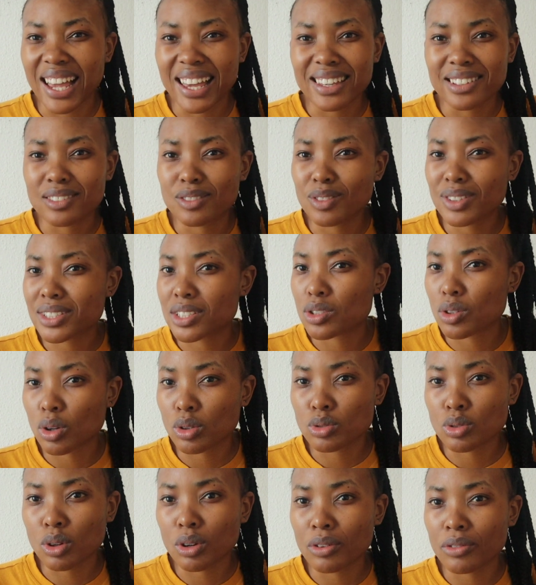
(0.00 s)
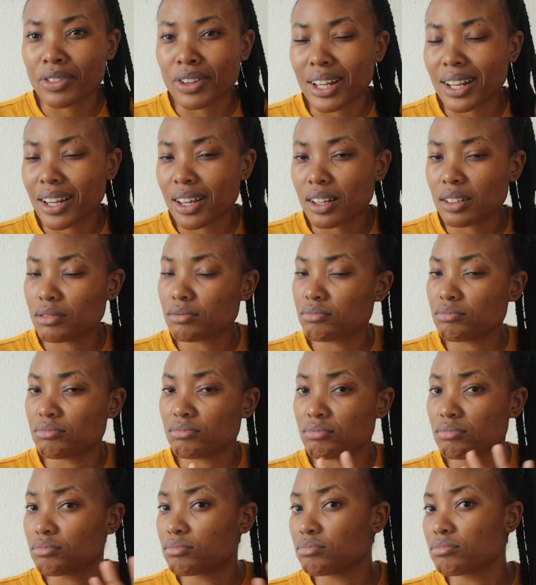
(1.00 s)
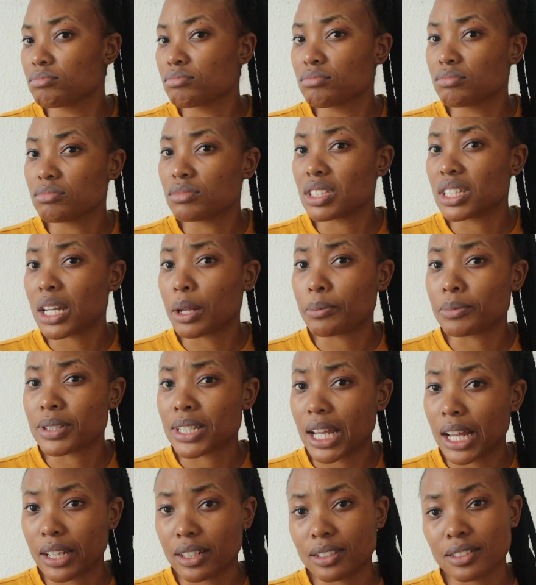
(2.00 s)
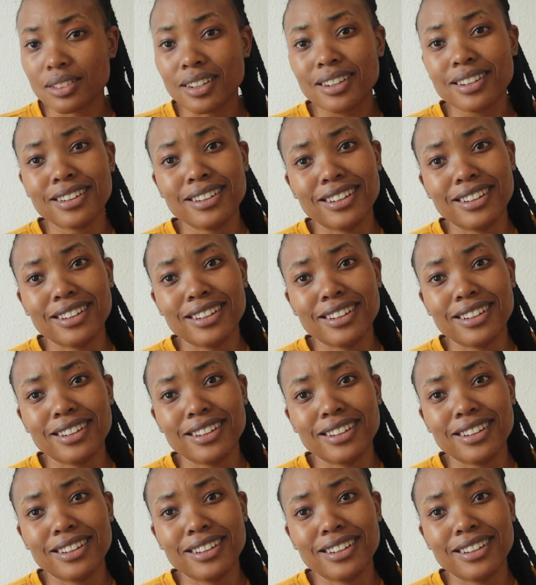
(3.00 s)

I lose the hot dog of hell. Then I'm done.